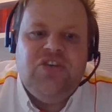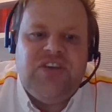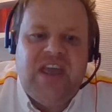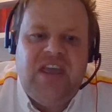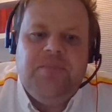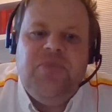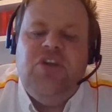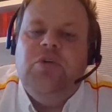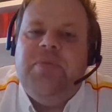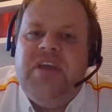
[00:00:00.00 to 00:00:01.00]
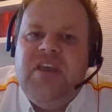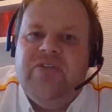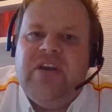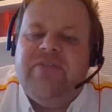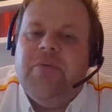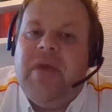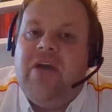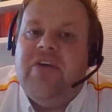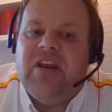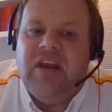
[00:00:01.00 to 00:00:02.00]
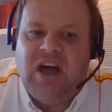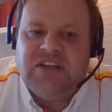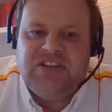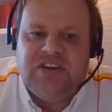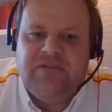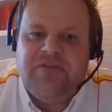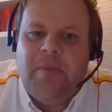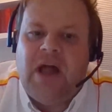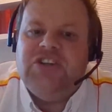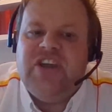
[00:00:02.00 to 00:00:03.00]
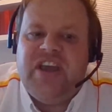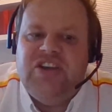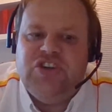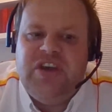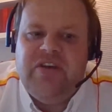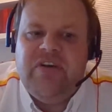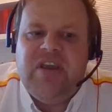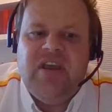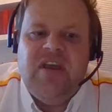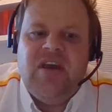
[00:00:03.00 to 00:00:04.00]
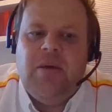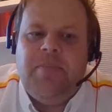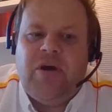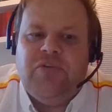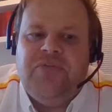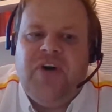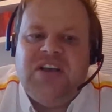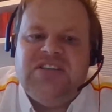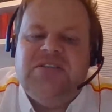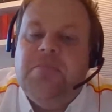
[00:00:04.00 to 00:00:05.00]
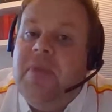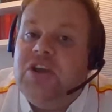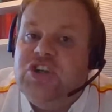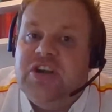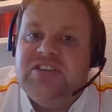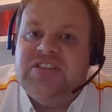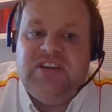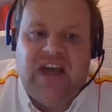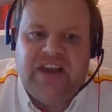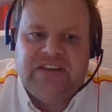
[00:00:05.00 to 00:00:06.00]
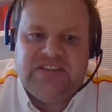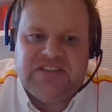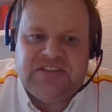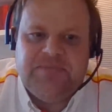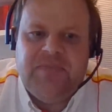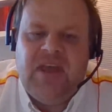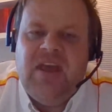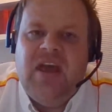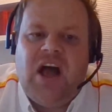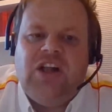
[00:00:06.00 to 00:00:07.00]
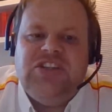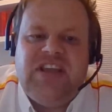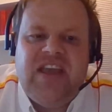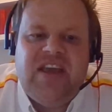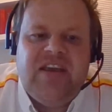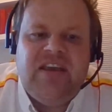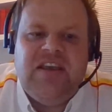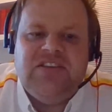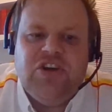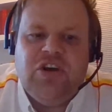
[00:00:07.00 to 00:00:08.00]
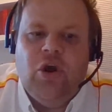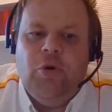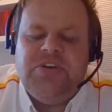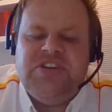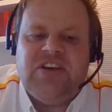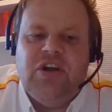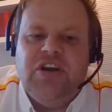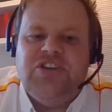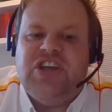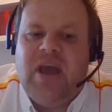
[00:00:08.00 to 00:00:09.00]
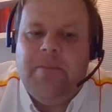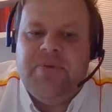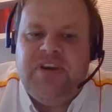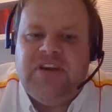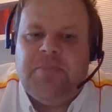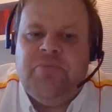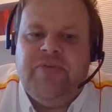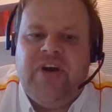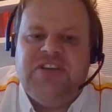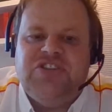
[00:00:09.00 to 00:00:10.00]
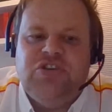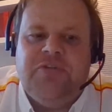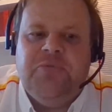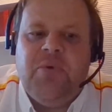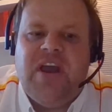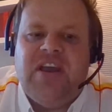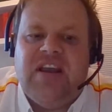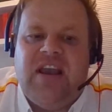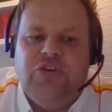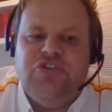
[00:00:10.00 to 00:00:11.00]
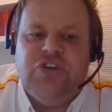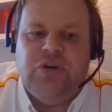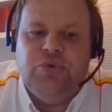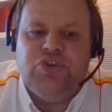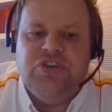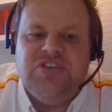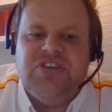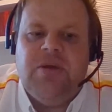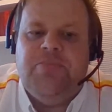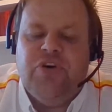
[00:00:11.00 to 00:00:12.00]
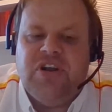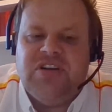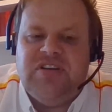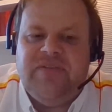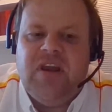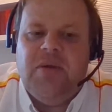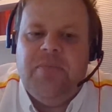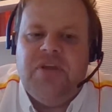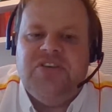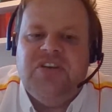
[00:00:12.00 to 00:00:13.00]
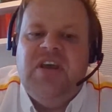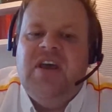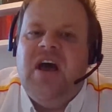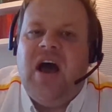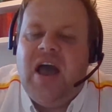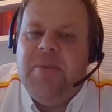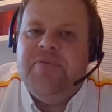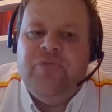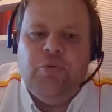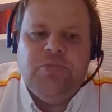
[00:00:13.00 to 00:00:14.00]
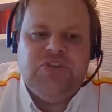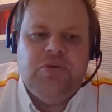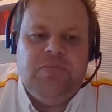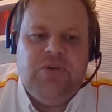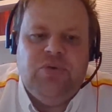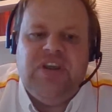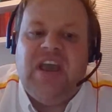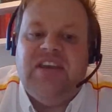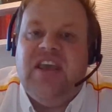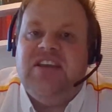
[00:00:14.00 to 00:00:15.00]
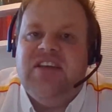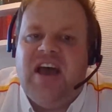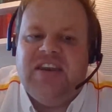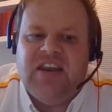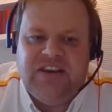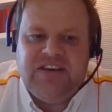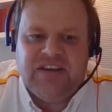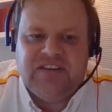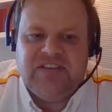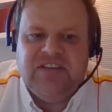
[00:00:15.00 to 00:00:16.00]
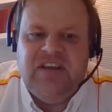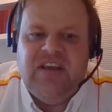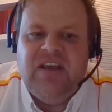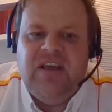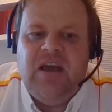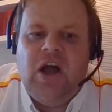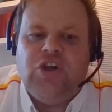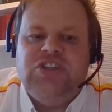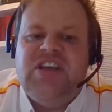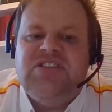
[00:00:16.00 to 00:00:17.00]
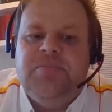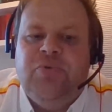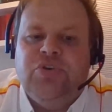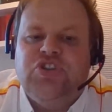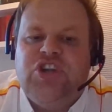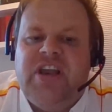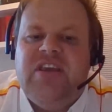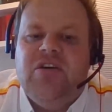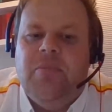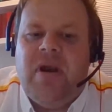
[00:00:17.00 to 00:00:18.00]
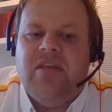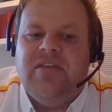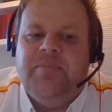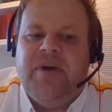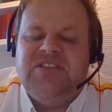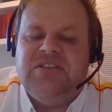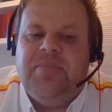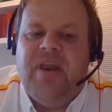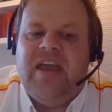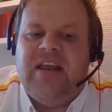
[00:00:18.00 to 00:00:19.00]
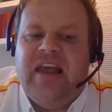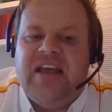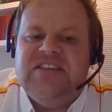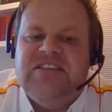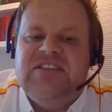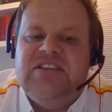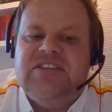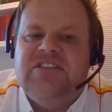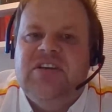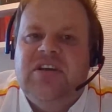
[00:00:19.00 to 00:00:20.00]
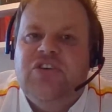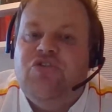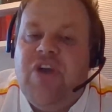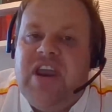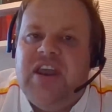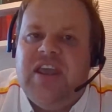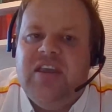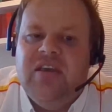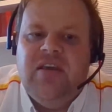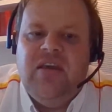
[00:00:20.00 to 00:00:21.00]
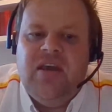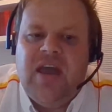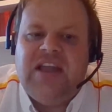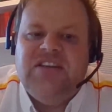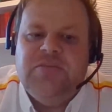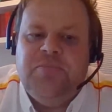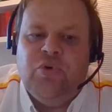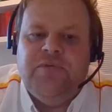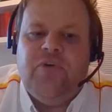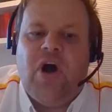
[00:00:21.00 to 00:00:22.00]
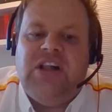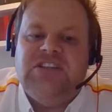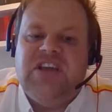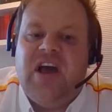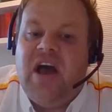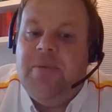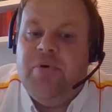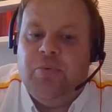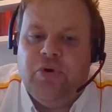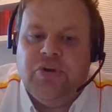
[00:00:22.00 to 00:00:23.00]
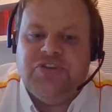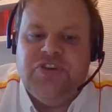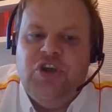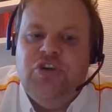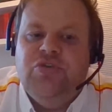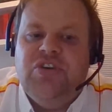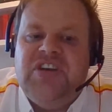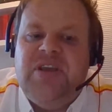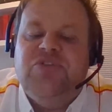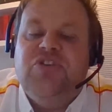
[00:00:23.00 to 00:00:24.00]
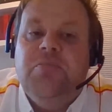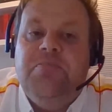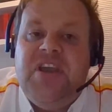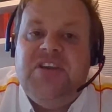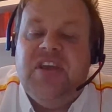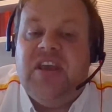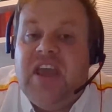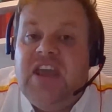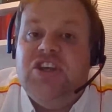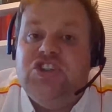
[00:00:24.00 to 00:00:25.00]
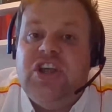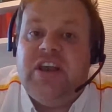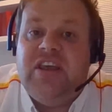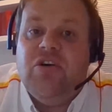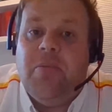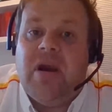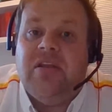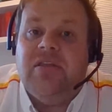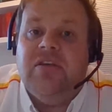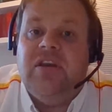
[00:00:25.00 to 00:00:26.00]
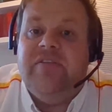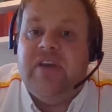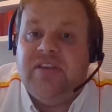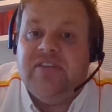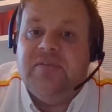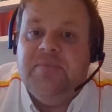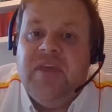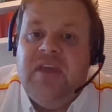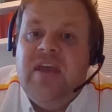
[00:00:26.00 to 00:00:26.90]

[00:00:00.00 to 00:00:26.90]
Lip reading: Today, you'll be hearing from Eric Larson from Altair Engineering about fast meshless analysis. Altair is a global technology company that provides software and cloud solutions in product development, high-performance computing, and data analytics. Altair supports Shell Eco Marathon by supplying licenses, training, and support for Altair HyperWorks to the teams competing in the Shell Eco Marathon events.